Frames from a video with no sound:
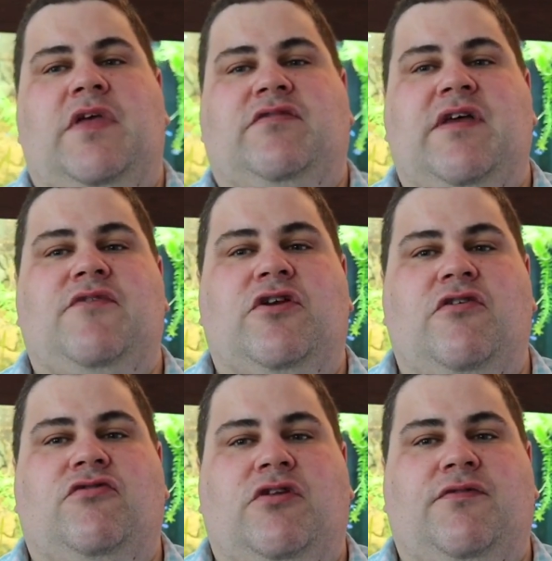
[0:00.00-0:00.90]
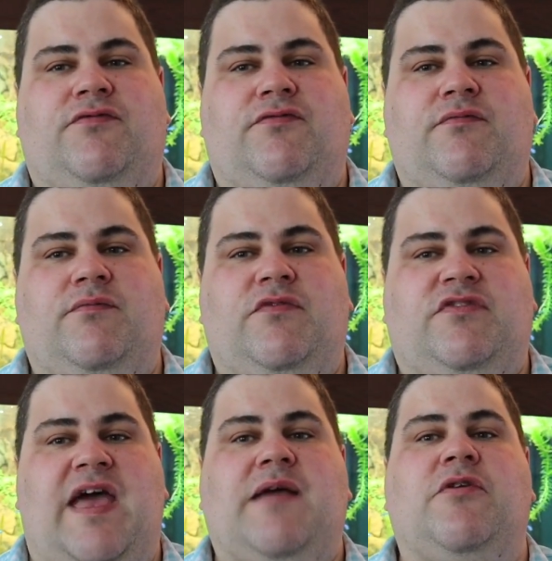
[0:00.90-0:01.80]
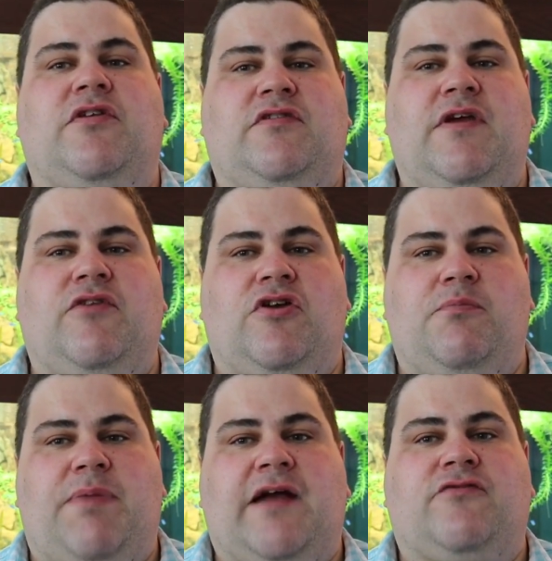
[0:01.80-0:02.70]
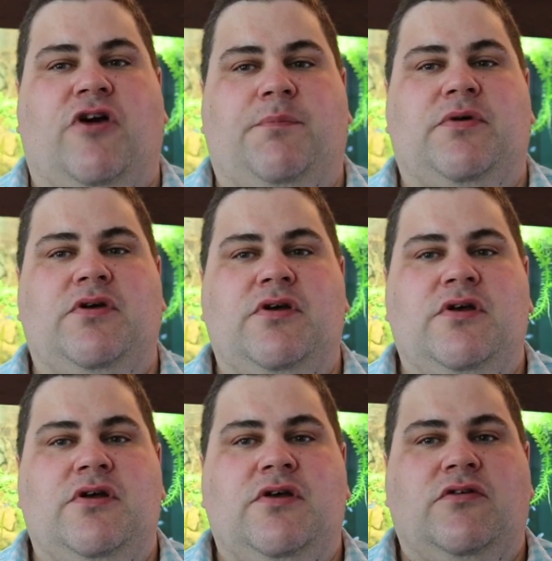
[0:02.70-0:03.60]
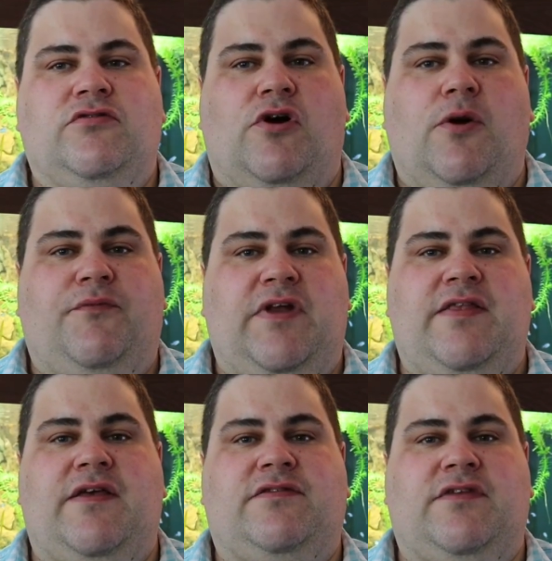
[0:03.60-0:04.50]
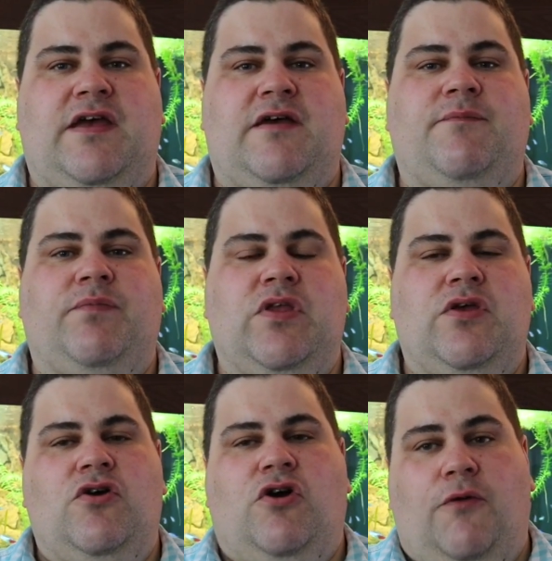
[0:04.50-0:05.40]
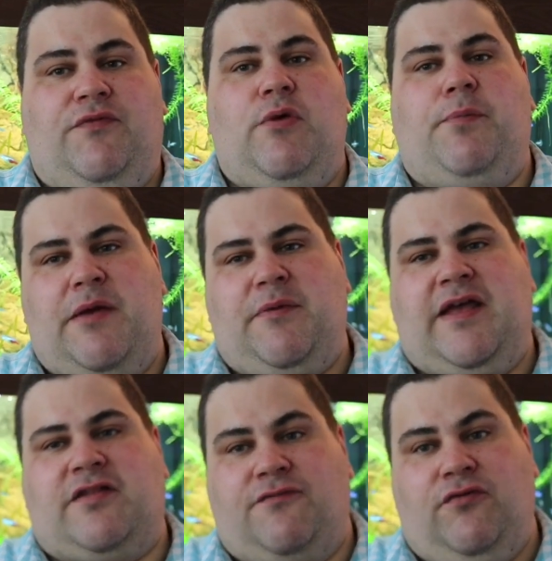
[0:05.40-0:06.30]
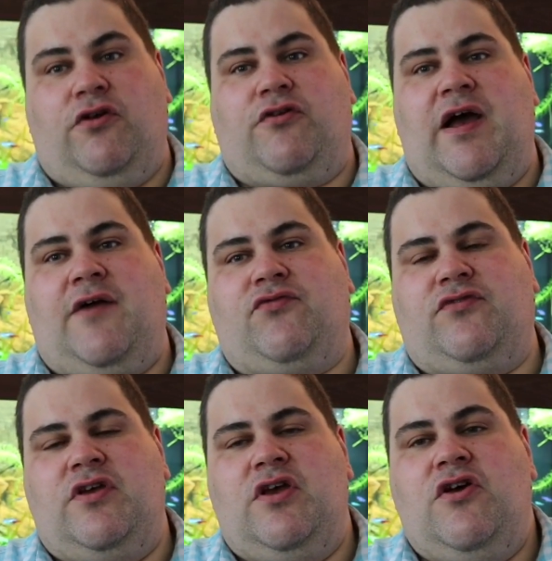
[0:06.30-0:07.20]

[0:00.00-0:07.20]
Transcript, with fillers: it's given a good sort of segment. It's given a good backdrop. So hopefully this uh, Hopefully we'll be able to get the photographs